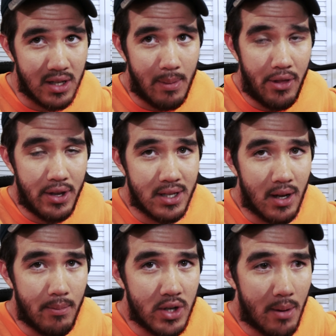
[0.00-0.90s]
about this
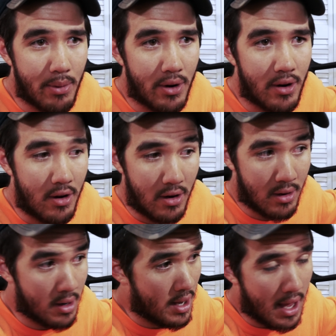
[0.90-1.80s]
Stumpjumper
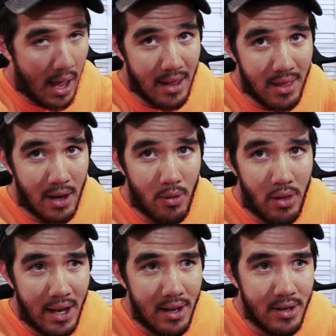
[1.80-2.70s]
or anything
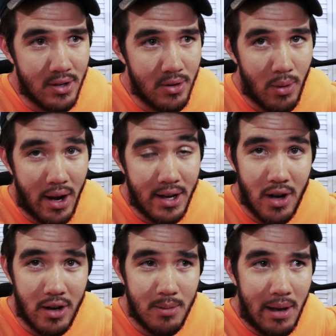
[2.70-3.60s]
related to what I
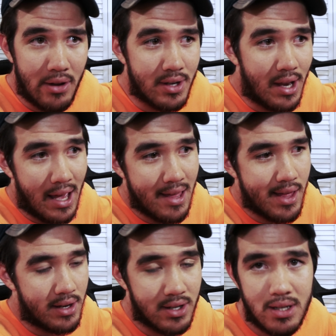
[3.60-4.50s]
talked about today,
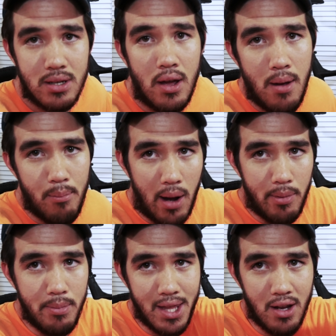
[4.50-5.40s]
then just pop
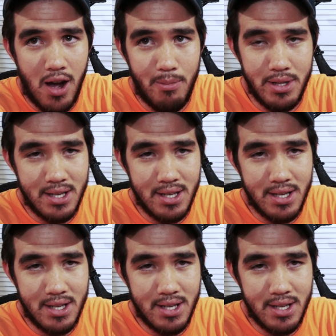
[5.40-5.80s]
them in the comments